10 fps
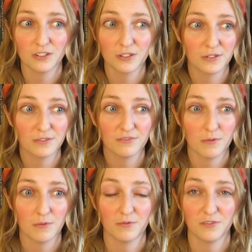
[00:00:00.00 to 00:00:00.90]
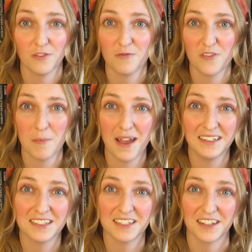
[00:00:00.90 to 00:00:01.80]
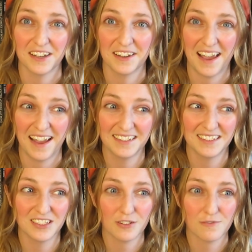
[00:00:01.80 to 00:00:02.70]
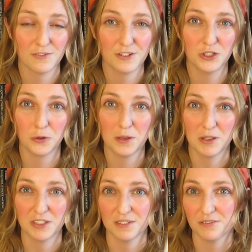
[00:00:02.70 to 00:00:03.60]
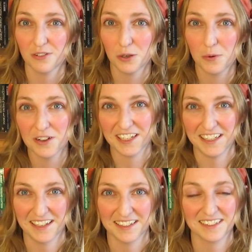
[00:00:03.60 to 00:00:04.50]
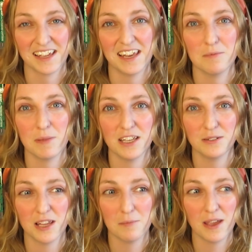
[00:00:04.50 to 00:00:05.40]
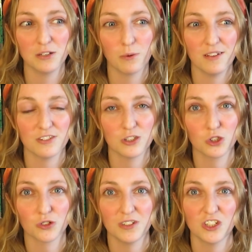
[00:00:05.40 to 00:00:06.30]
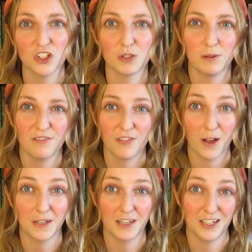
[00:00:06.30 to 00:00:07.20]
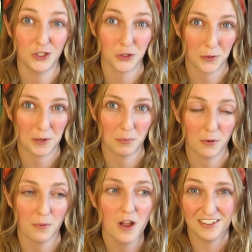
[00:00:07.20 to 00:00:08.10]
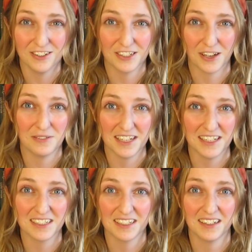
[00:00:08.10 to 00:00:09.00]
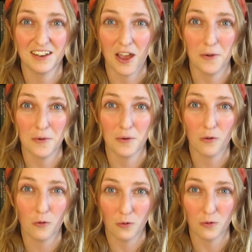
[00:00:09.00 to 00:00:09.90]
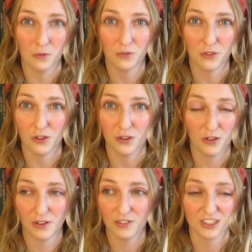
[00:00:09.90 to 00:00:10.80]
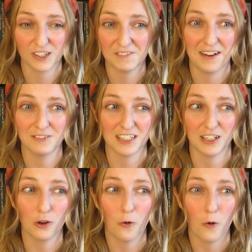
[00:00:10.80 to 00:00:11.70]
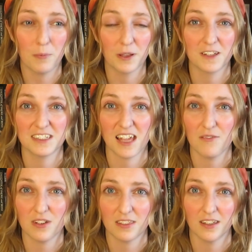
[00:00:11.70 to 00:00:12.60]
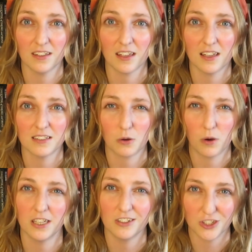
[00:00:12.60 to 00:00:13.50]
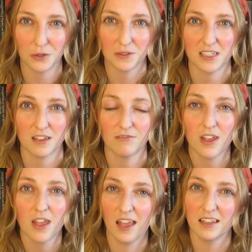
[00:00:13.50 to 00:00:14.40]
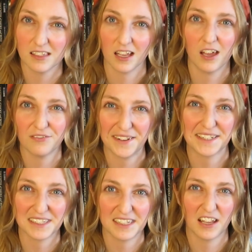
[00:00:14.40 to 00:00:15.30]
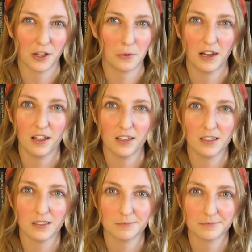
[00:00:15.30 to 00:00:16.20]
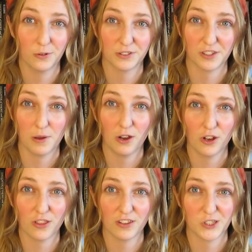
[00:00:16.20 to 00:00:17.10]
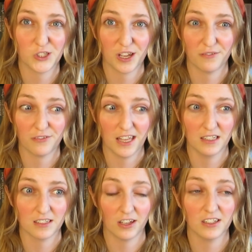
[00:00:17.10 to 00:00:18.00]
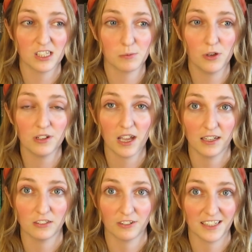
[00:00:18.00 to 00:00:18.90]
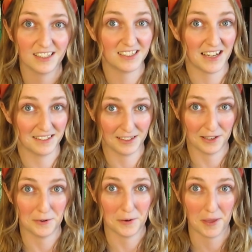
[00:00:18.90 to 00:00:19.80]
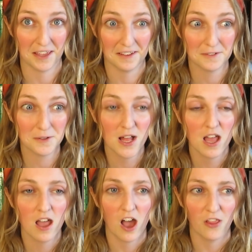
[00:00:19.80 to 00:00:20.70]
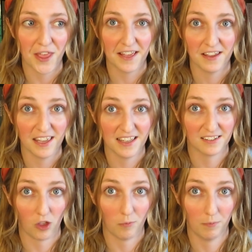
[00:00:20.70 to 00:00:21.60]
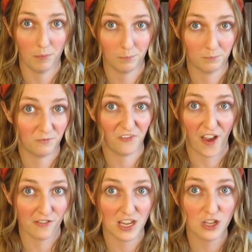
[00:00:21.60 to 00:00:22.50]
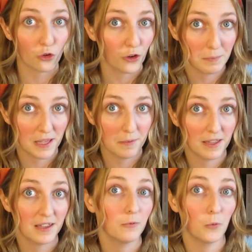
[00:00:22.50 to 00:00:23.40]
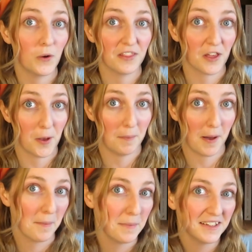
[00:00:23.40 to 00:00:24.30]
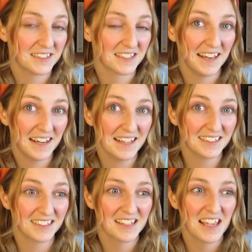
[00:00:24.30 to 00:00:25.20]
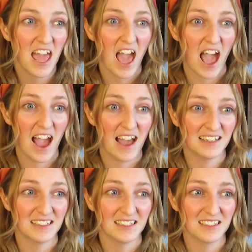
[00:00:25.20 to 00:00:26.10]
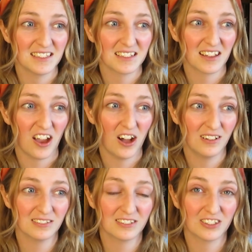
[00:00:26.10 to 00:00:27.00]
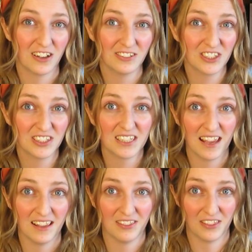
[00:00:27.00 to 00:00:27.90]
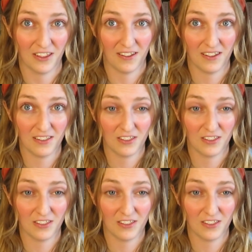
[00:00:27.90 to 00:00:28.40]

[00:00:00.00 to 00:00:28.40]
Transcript: sort of for banter and for enjoyment and for quirkiness, and it made way for the story to just be fun and enjoyable. You don't need to know all the surrounding lore because everything is quite intuitive. It's the kind of fantasy I quite like. Also, a lot of the stuff inside this book had great standalone appeal. There is a very creepy bit with a puppet in it, and I'll just say that